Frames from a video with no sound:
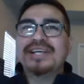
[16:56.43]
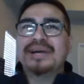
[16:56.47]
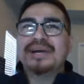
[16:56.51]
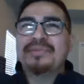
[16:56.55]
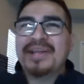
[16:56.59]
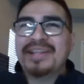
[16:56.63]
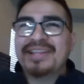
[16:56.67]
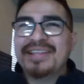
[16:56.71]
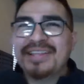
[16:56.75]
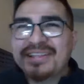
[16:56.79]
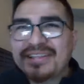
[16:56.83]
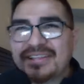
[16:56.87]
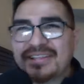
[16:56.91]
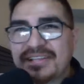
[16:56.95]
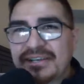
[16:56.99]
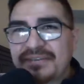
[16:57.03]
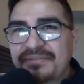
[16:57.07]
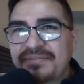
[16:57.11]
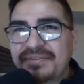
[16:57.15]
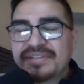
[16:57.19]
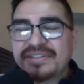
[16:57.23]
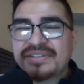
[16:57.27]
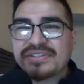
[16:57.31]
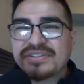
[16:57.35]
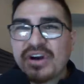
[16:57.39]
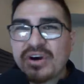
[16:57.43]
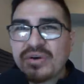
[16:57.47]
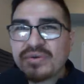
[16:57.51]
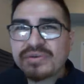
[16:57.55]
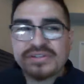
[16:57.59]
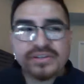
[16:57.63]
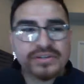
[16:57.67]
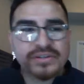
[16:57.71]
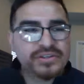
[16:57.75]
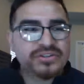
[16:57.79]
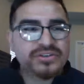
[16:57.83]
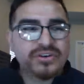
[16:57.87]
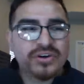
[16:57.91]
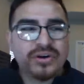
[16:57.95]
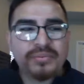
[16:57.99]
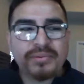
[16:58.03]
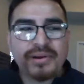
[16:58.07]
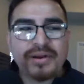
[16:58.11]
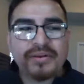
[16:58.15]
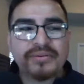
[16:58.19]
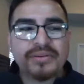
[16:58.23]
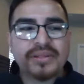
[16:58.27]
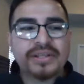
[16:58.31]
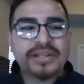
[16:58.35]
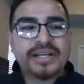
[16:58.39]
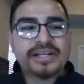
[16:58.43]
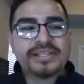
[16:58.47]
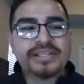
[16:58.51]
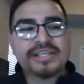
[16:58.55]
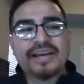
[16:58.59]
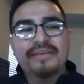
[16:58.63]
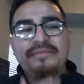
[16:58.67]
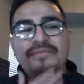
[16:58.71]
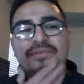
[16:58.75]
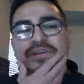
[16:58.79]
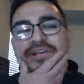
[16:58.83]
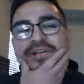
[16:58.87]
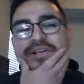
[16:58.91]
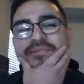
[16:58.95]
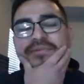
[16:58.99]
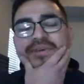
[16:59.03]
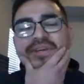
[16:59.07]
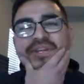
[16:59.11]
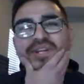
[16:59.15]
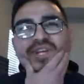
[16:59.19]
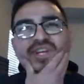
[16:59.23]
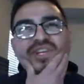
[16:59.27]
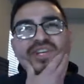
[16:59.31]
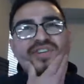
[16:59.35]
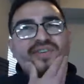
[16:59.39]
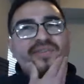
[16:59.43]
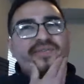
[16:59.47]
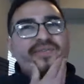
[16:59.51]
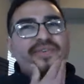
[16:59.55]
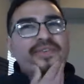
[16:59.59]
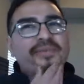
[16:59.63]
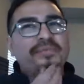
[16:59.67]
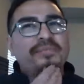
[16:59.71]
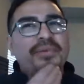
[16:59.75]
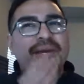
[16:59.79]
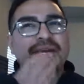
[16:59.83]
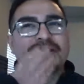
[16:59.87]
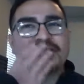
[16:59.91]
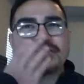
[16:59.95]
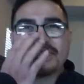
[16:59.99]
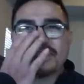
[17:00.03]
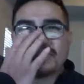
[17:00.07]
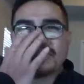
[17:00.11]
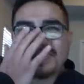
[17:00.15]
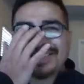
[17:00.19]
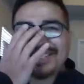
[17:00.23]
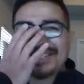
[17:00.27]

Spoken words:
I think the defense is always going to show up. I don't think that's ever going to be an issue for the Patriots.